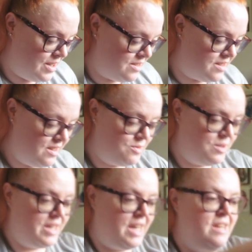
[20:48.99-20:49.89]
So this
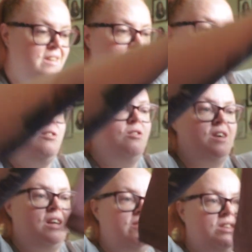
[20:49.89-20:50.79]
one, again, is not a
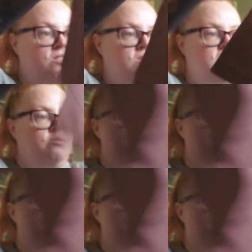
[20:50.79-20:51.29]
colour I usually